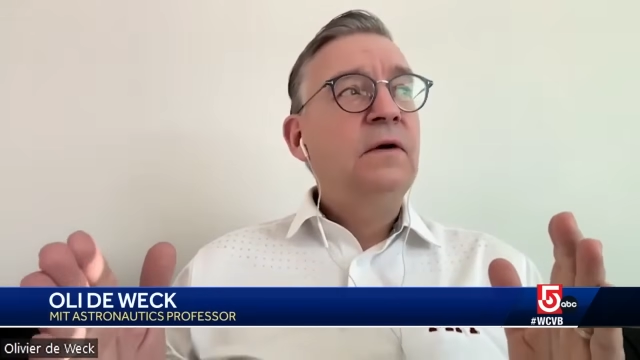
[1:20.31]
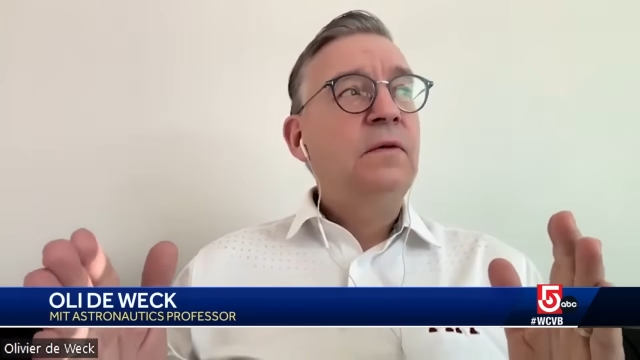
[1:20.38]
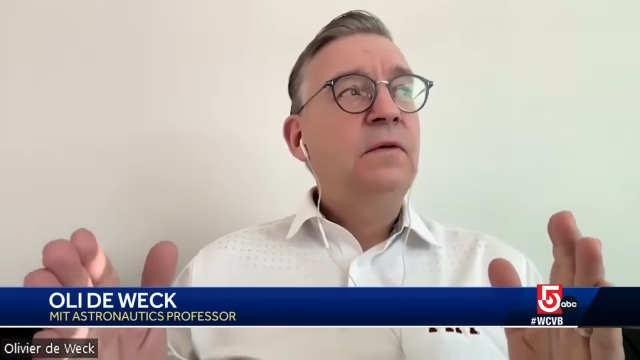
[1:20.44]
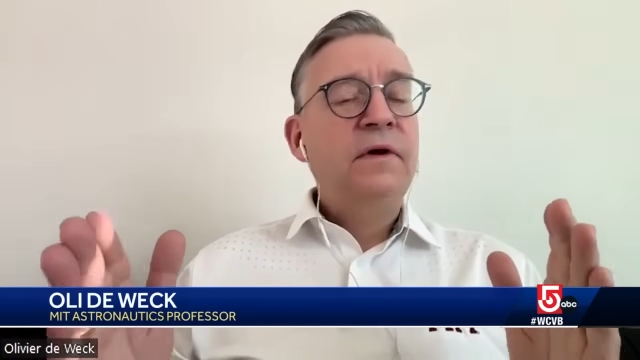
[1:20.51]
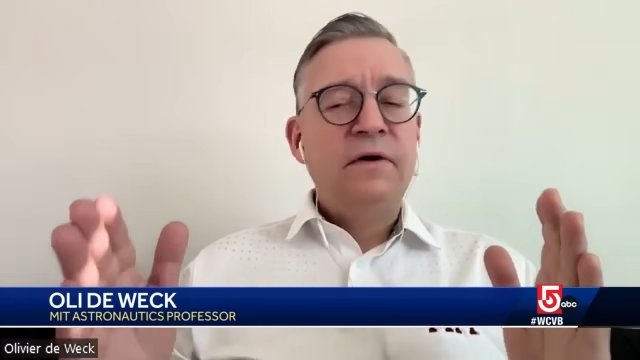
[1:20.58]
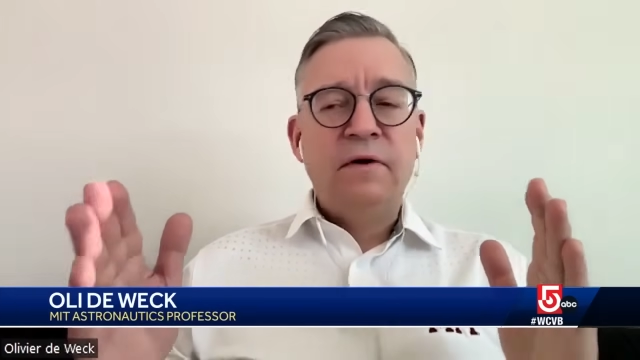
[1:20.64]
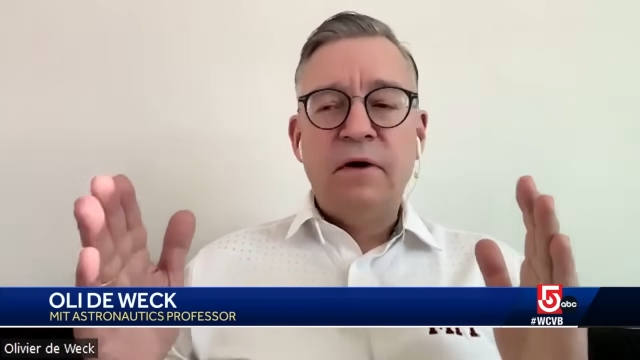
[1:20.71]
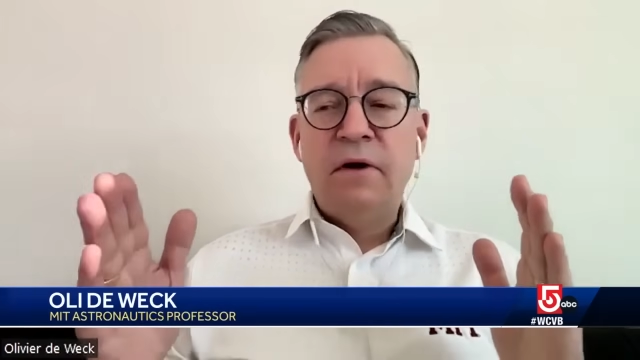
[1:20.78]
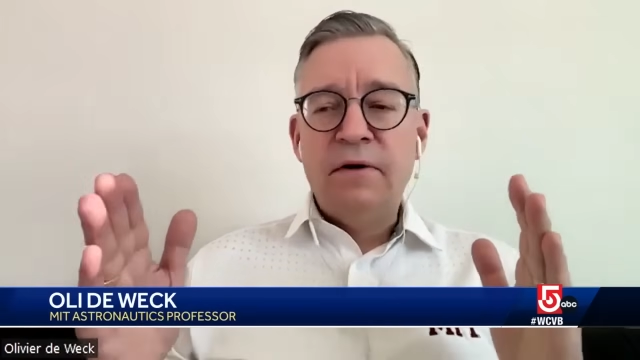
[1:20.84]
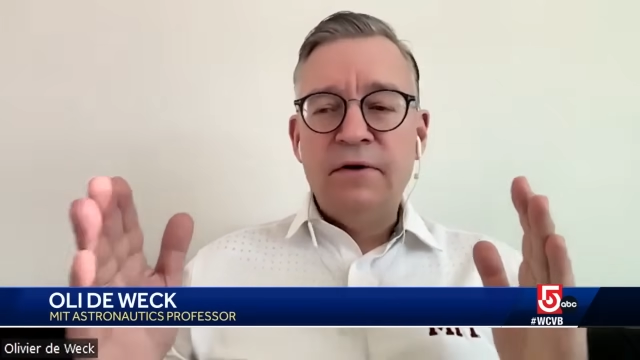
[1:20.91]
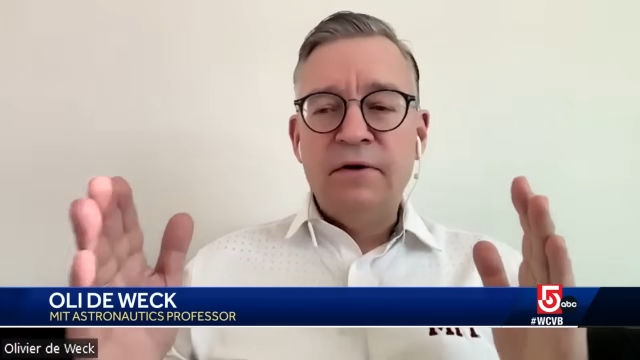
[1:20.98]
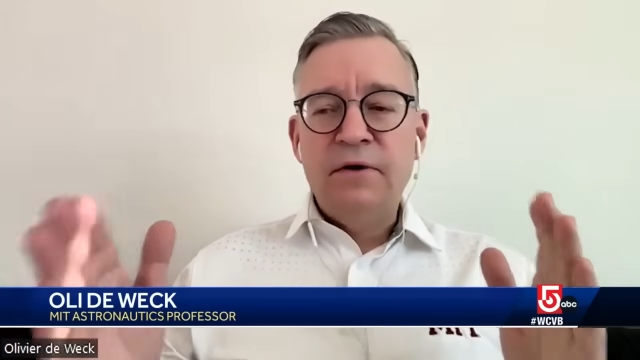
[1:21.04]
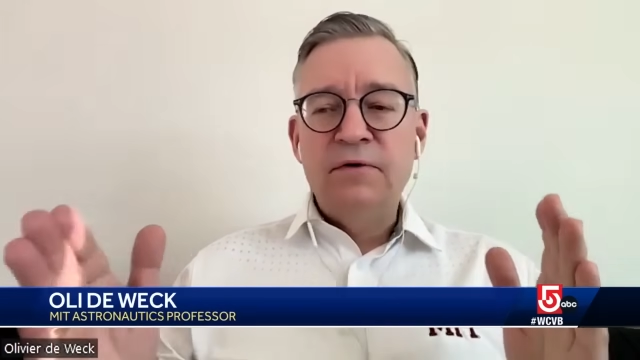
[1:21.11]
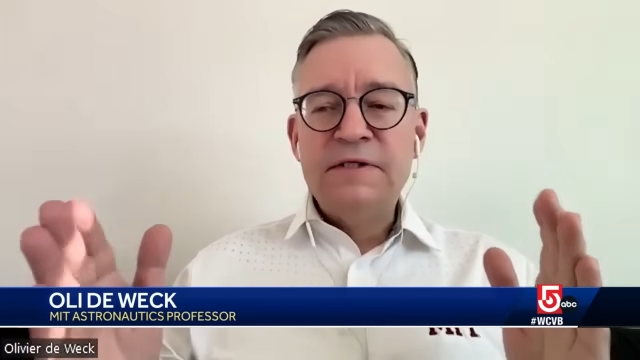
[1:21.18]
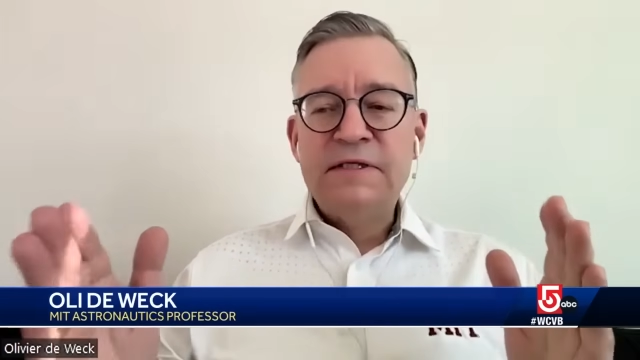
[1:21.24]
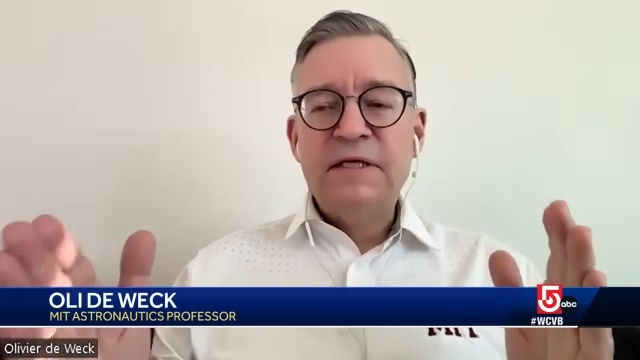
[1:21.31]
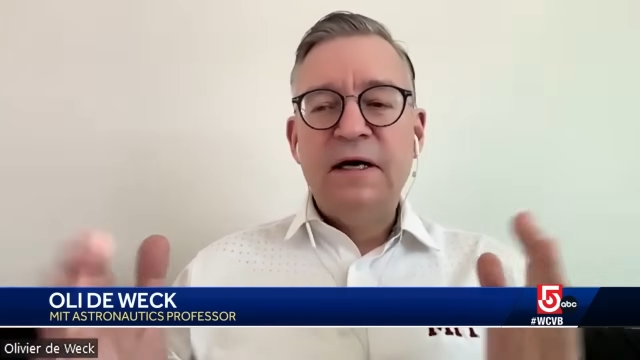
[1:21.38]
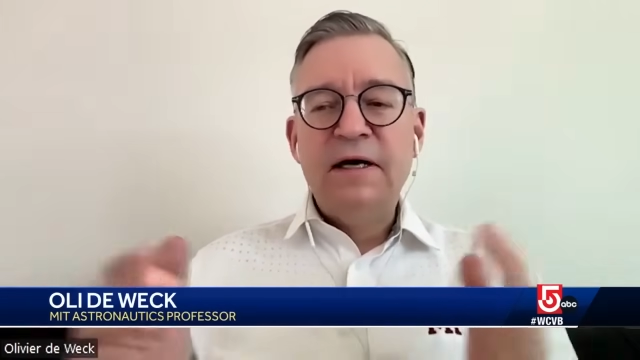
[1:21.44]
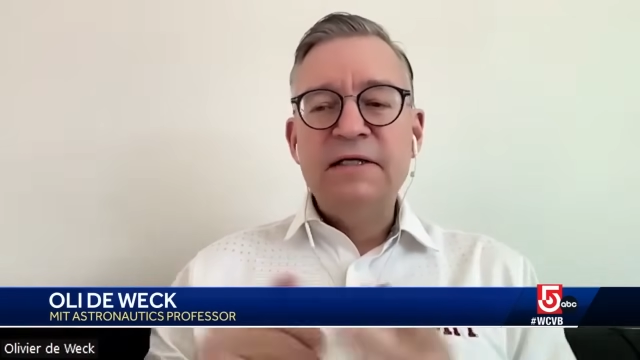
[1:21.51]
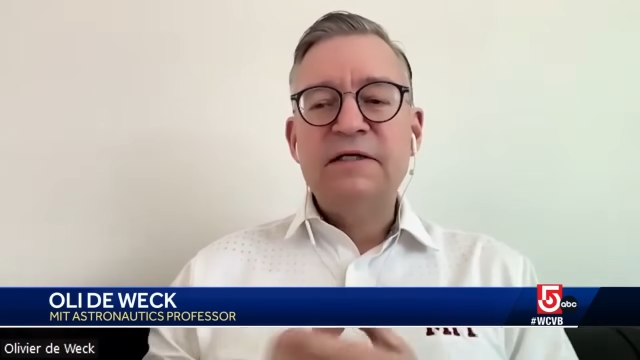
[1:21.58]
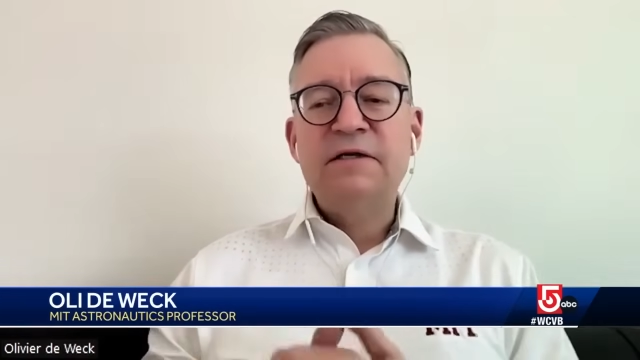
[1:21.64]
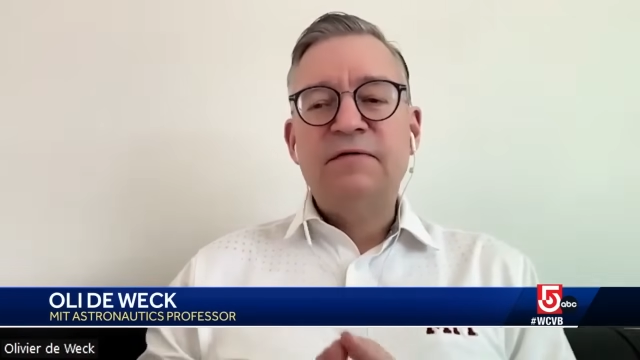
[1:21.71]
where there are no
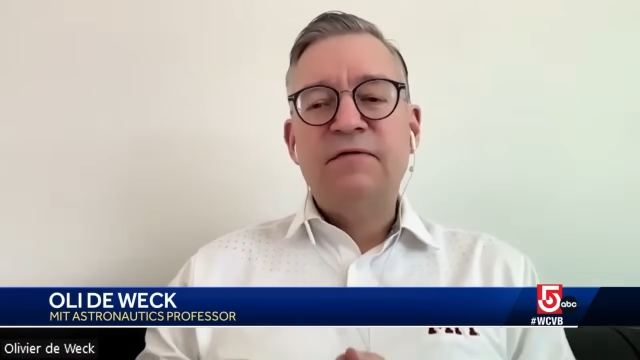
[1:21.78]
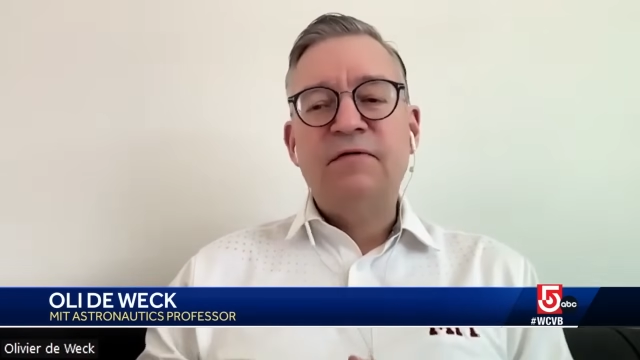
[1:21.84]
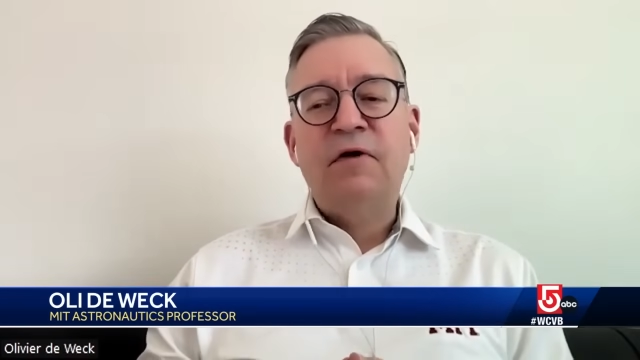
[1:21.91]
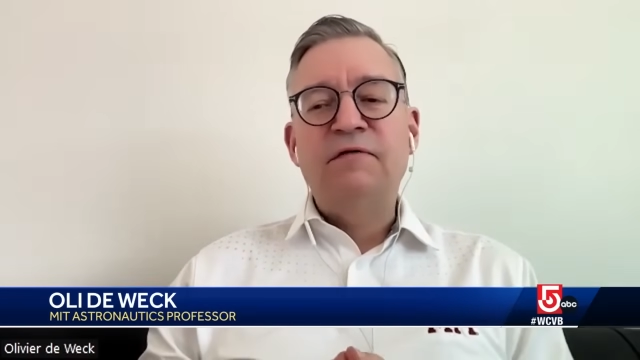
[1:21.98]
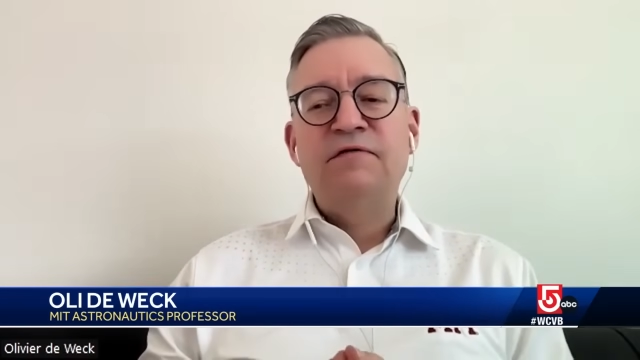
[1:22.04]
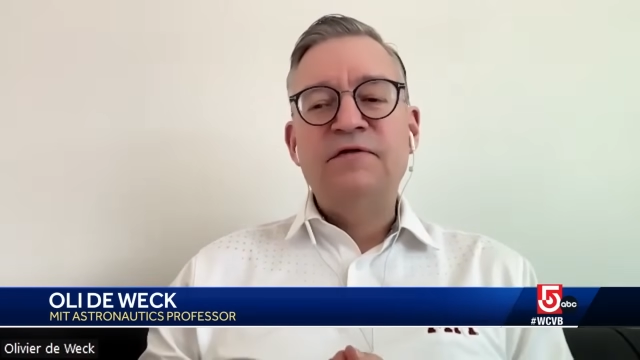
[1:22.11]
signs of, of